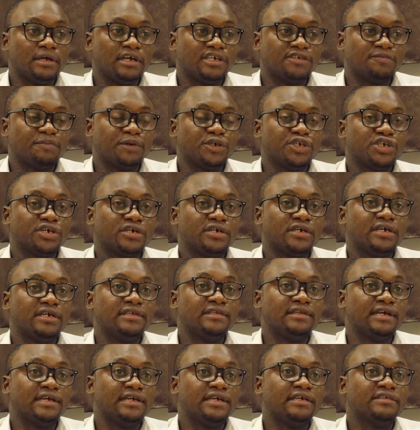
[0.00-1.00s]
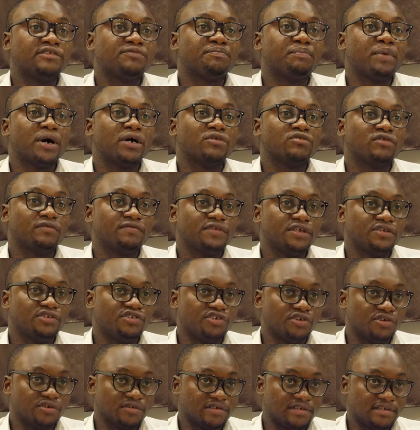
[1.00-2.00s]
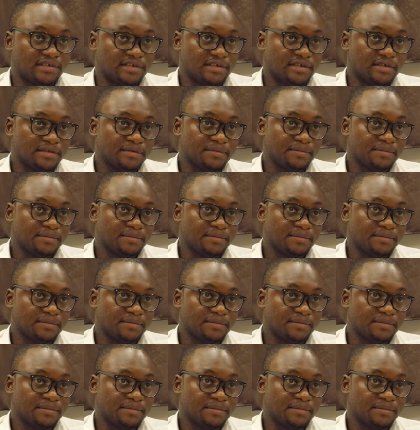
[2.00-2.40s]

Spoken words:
especially in the east part of the DRC.